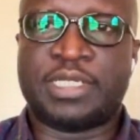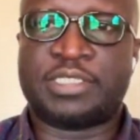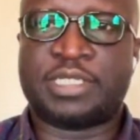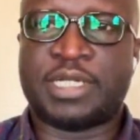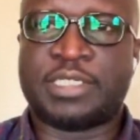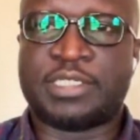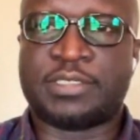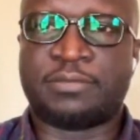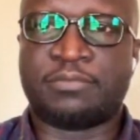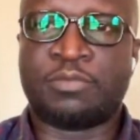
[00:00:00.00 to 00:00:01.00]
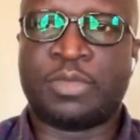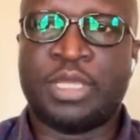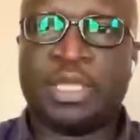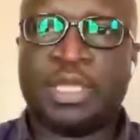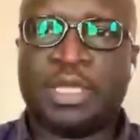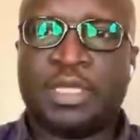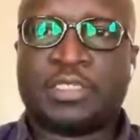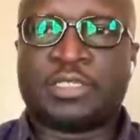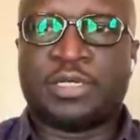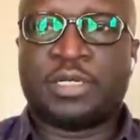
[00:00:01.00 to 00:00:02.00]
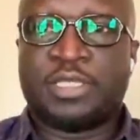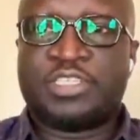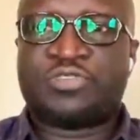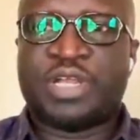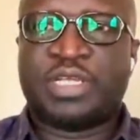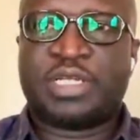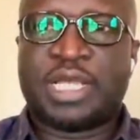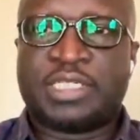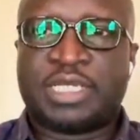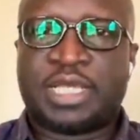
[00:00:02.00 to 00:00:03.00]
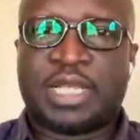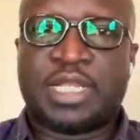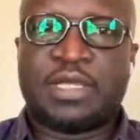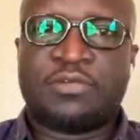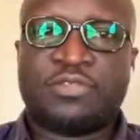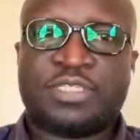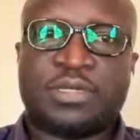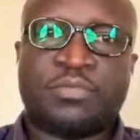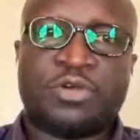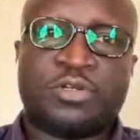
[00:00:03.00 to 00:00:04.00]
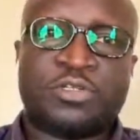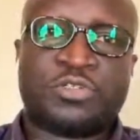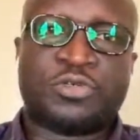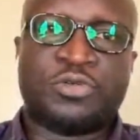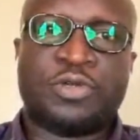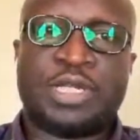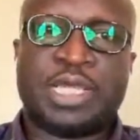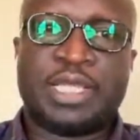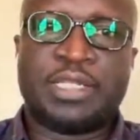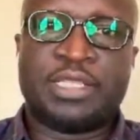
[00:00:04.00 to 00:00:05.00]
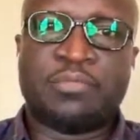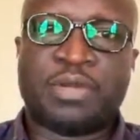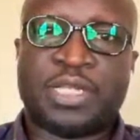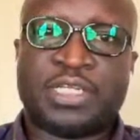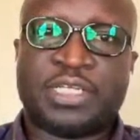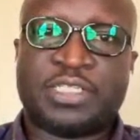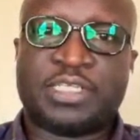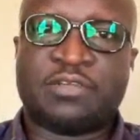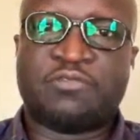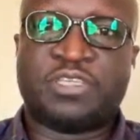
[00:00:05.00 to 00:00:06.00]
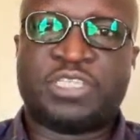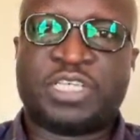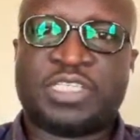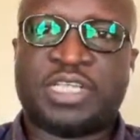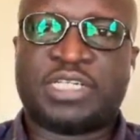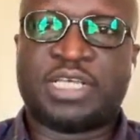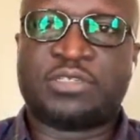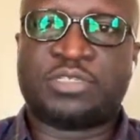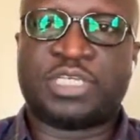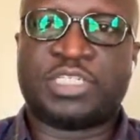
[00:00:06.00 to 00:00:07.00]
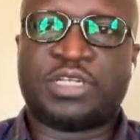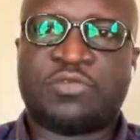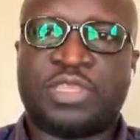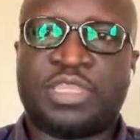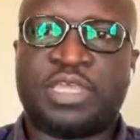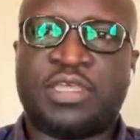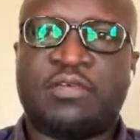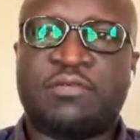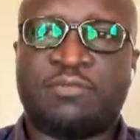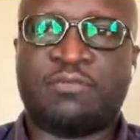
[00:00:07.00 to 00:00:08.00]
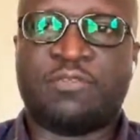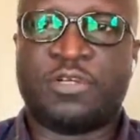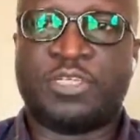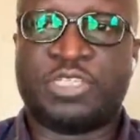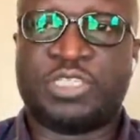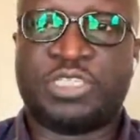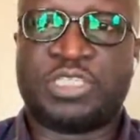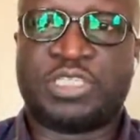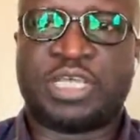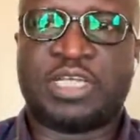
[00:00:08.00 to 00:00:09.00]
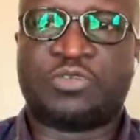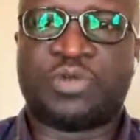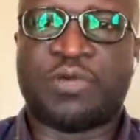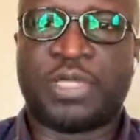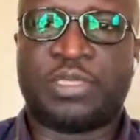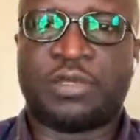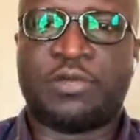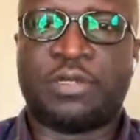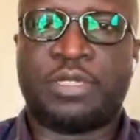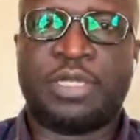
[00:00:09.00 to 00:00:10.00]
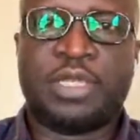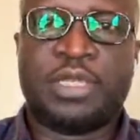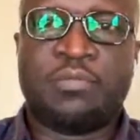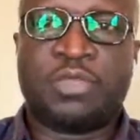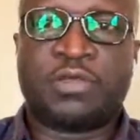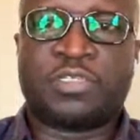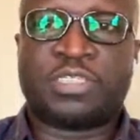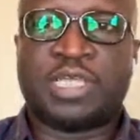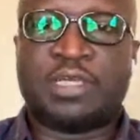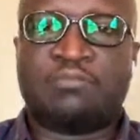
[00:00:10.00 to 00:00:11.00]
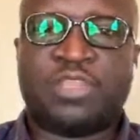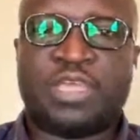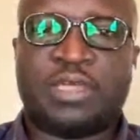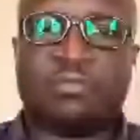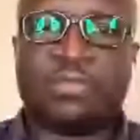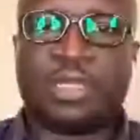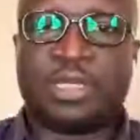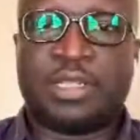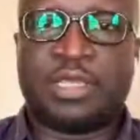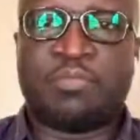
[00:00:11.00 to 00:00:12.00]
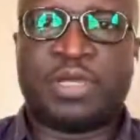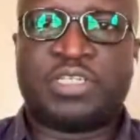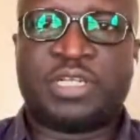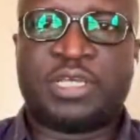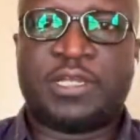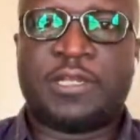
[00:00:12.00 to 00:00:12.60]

status. So this training data allows the model to learn the patterns and features that are associated with the 4 diseases that we are working on, because their pattern